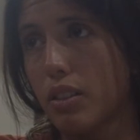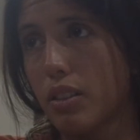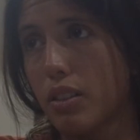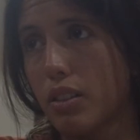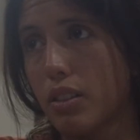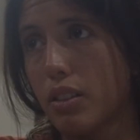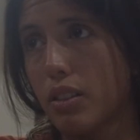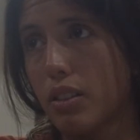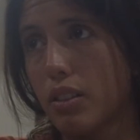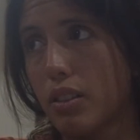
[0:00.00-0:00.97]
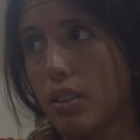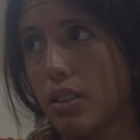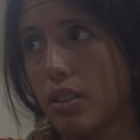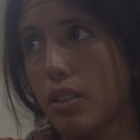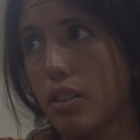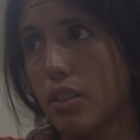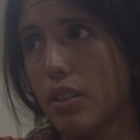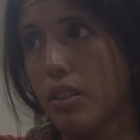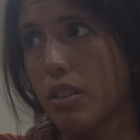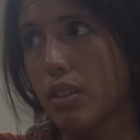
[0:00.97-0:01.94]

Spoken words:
No one is speaking in this clip.